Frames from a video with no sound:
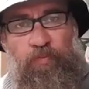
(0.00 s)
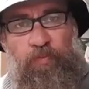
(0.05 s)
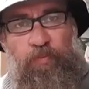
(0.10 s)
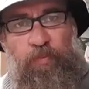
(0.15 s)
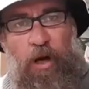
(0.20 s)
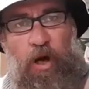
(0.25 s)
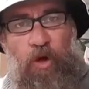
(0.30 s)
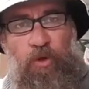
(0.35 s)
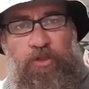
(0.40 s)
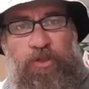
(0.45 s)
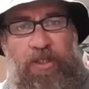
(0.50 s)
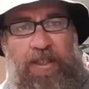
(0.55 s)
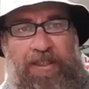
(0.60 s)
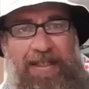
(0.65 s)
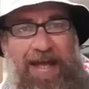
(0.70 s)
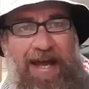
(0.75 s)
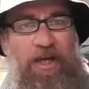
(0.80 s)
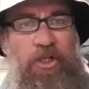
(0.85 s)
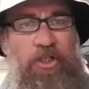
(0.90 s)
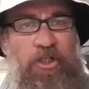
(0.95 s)
pulse
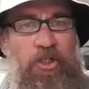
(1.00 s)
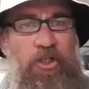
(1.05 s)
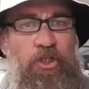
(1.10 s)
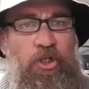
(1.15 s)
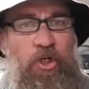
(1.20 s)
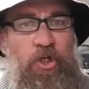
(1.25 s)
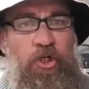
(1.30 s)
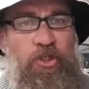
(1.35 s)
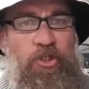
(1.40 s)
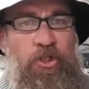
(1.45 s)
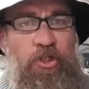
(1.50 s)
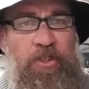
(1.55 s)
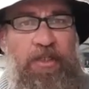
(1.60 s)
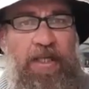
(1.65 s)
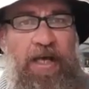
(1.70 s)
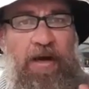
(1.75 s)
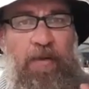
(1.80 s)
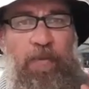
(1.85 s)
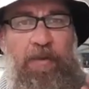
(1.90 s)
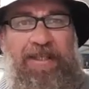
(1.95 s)
induction users,
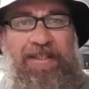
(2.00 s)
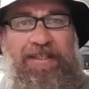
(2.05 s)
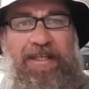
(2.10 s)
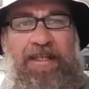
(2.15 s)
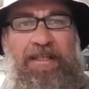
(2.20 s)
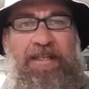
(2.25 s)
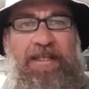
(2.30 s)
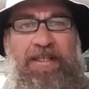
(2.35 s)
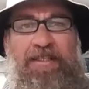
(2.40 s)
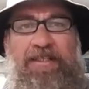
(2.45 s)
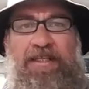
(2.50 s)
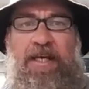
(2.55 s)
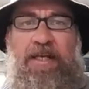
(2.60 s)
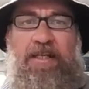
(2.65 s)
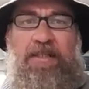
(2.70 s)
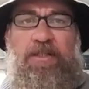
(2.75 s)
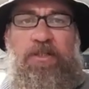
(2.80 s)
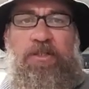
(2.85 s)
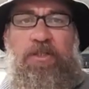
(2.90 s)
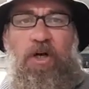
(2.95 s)
now we did this
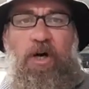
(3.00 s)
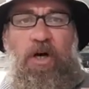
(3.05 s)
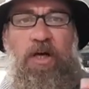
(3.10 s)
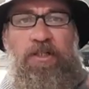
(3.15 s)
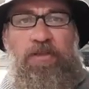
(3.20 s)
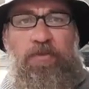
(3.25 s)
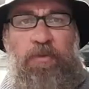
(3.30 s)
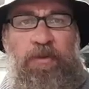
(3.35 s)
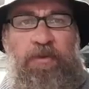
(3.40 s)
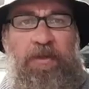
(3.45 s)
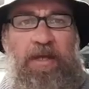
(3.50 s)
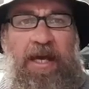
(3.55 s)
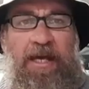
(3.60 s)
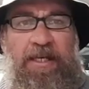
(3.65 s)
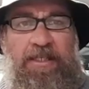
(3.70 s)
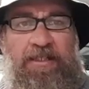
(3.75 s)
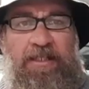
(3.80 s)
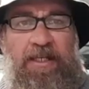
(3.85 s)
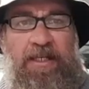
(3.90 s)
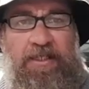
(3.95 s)
exercise with the
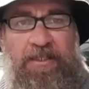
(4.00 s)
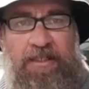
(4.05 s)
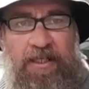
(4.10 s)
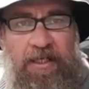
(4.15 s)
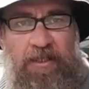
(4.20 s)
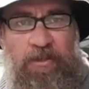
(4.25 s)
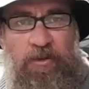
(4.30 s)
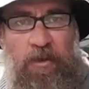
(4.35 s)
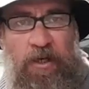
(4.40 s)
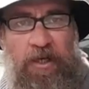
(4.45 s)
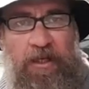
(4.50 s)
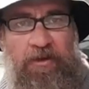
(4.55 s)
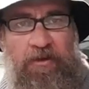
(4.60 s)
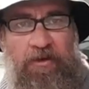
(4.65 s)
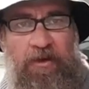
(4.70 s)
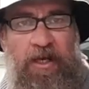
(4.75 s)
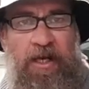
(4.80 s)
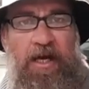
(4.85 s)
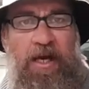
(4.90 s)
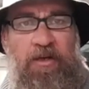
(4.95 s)
SDC
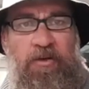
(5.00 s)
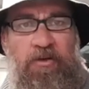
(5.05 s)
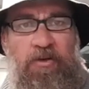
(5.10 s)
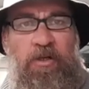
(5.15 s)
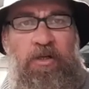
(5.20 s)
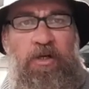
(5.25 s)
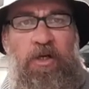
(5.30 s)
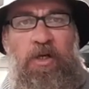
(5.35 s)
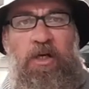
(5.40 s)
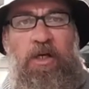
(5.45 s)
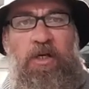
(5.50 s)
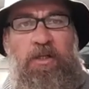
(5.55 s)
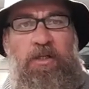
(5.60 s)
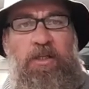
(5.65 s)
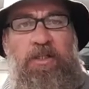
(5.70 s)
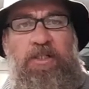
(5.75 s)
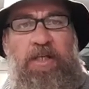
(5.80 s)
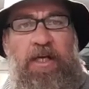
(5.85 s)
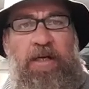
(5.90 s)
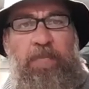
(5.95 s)
2300,
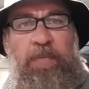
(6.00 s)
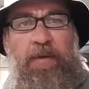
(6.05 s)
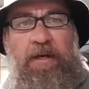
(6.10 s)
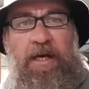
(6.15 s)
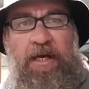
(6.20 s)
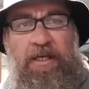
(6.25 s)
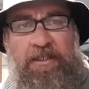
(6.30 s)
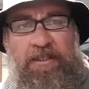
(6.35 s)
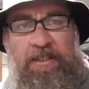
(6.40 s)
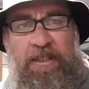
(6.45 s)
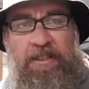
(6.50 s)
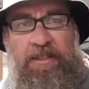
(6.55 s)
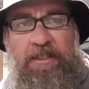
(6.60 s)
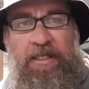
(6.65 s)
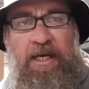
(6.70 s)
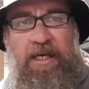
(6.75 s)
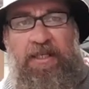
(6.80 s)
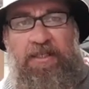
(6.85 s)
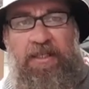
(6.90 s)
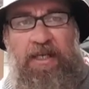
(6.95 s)
the GPX
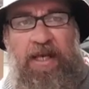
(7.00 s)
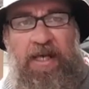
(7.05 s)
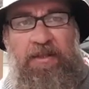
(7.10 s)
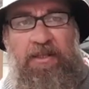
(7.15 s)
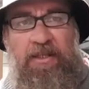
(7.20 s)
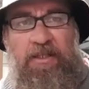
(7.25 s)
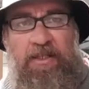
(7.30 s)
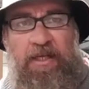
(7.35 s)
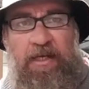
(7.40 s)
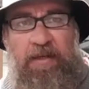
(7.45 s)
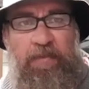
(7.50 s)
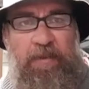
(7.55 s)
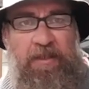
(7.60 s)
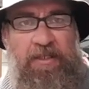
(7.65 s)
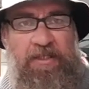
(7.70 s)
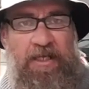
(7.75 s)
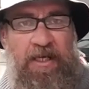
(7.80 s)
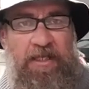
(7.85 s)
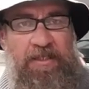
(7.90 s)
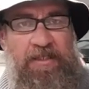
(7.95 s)
6000 and the
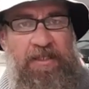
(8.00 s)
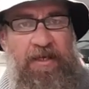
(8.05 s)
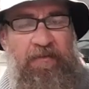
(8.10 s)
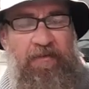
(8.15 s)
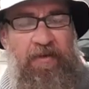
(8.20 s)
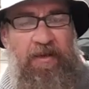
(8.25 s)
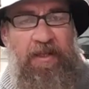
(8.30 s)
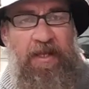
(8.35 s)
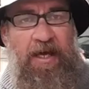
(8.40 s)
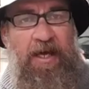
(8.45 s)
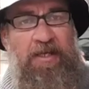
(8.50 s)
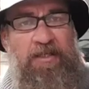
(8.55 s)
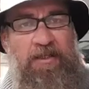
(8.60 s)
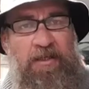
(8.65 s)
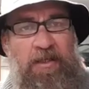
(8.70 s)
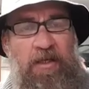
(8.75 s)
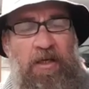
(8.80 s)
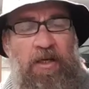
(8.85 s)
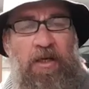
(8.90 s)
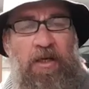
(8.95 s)
GPZ 7000.